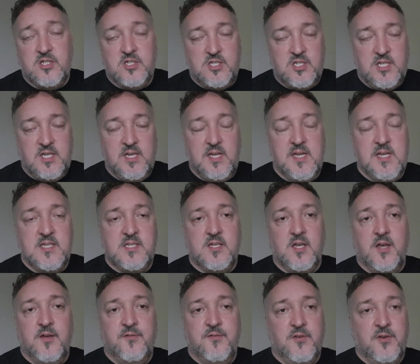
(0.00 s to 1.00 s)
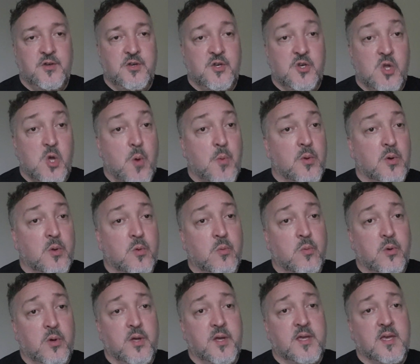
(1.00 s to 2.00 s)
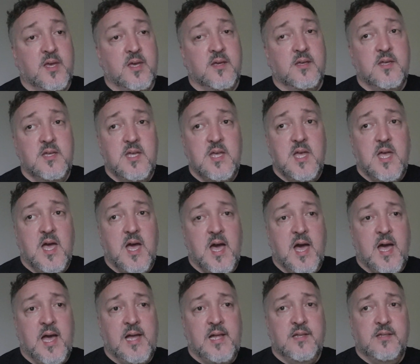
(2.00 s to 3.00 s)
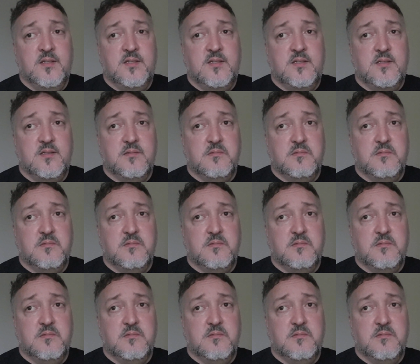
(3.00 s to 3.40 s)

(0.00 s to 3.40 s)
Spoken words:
she is a phenomenal worker. And